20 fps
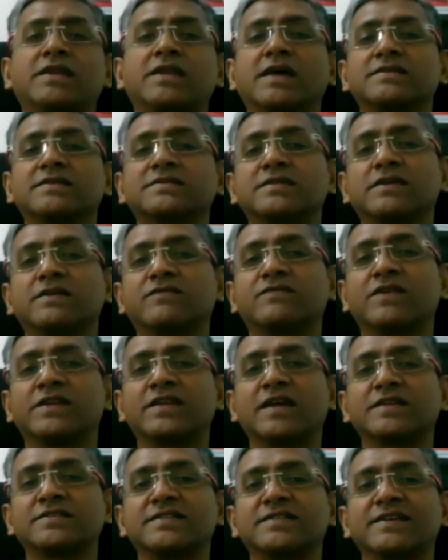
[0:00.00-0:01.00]
Fantastic.
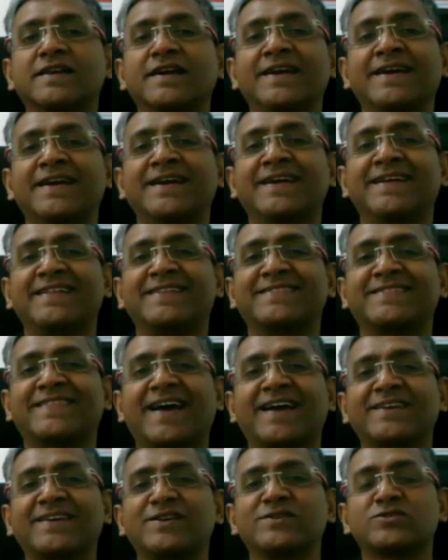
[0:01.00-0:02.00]
Fantastic.
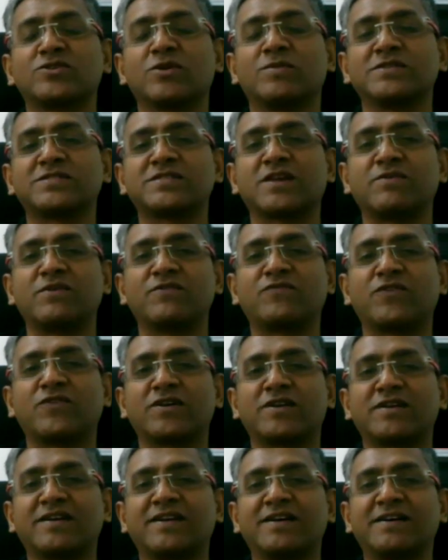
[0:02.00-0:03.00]
Thank you so much, Avi,
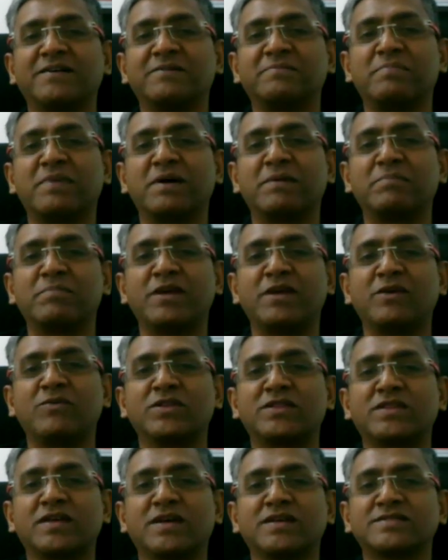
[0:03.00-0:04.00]
for
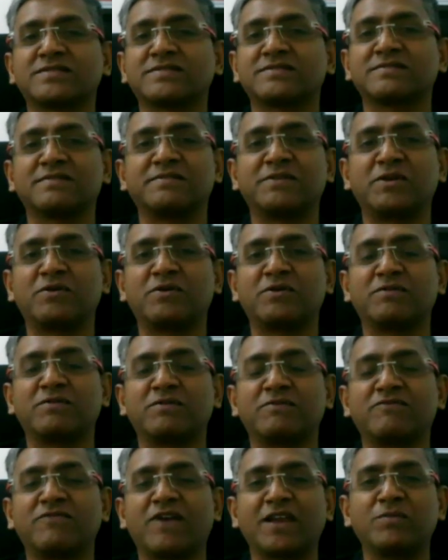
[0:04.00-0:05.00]
being with us.
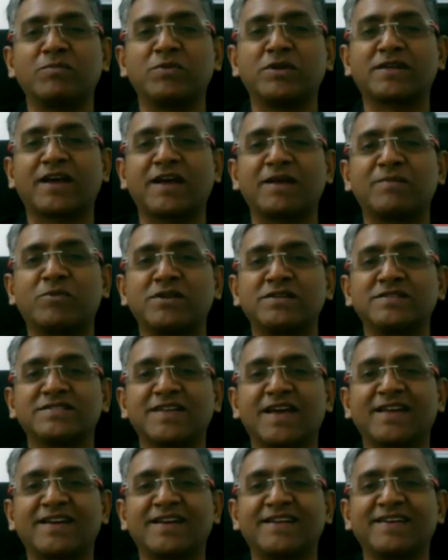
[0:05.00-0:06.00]
Valuable time on
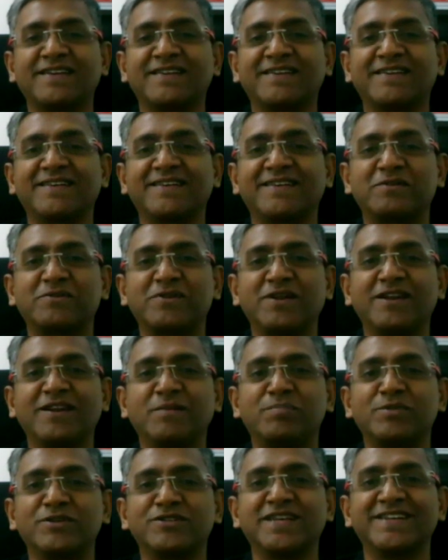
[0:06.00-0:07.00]
Saturday.
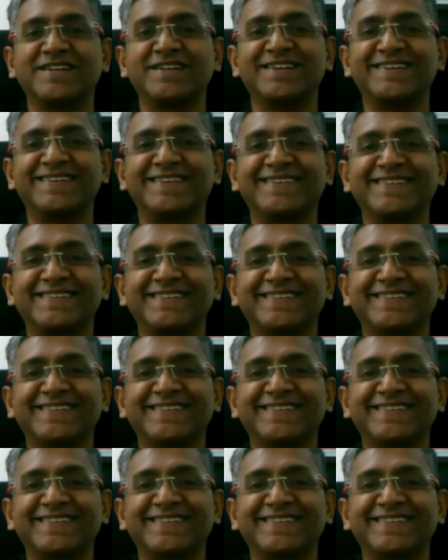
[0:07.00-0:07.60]
Really appreciate it.